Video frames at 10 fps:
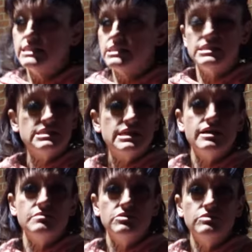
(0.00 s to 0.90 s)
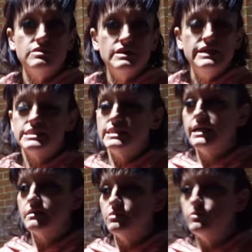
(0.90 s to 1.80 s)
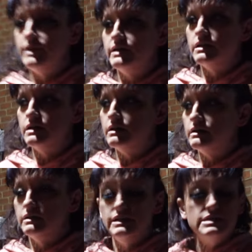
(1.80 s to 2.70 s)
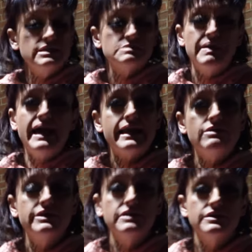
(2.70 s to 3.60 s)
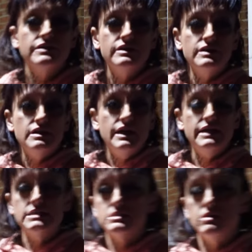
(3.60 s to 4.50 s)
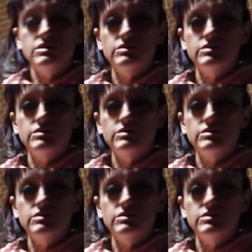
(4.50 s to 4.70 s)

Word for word: it's, it's terrible. It's terrible, and uh, it, it's bad out here. so, Come back,